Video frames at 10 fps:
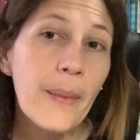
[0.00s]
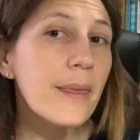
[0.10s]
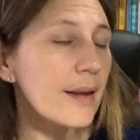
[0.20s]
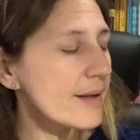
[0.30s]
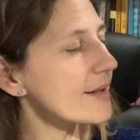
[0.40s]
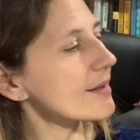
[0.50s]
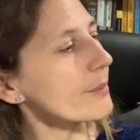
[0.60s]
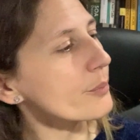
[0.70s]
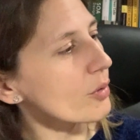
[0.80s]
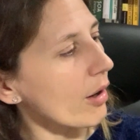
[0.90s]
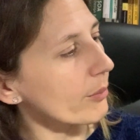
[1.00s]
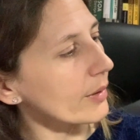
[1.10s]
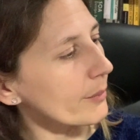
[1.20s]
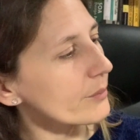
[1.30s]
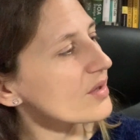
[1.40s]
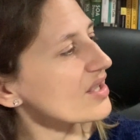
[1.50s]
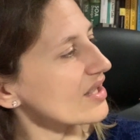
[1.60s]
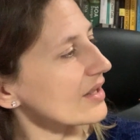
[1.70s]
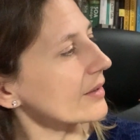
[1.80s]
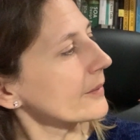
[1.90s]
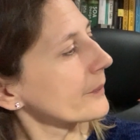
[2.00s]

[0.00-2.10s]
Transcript: This is a problem too.